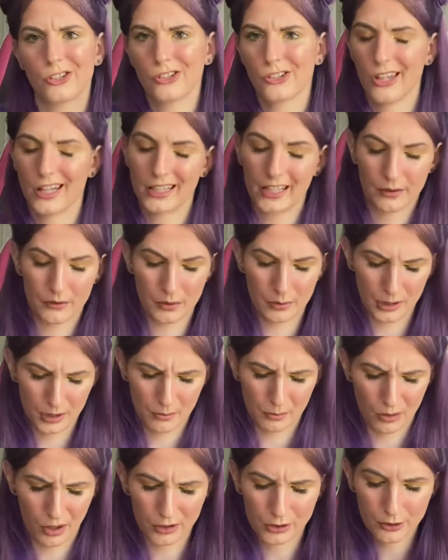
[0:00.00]
like gives me the
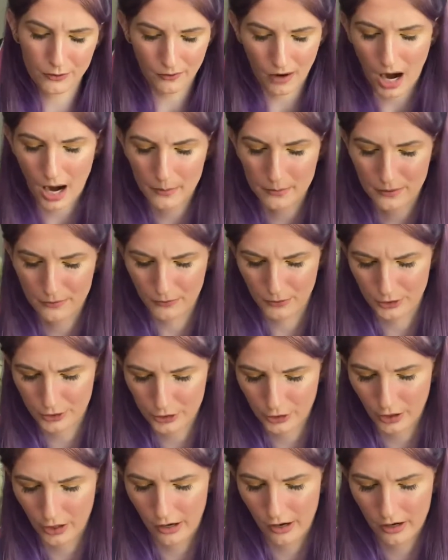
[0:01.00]
brunch vibes for
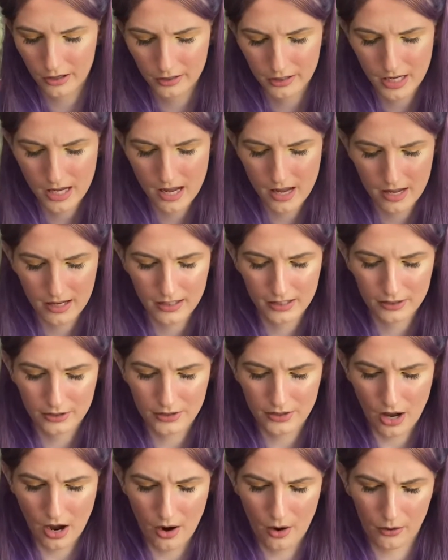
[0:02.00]
sure.
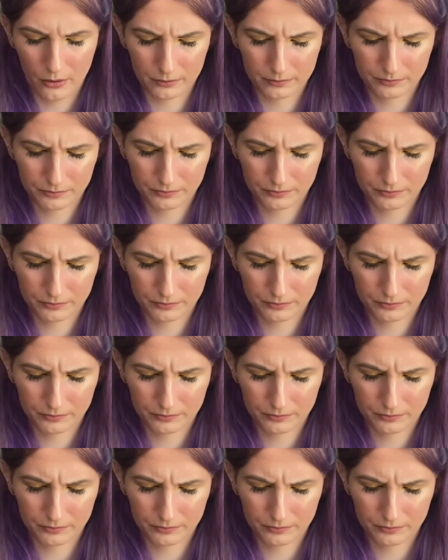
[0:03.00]
So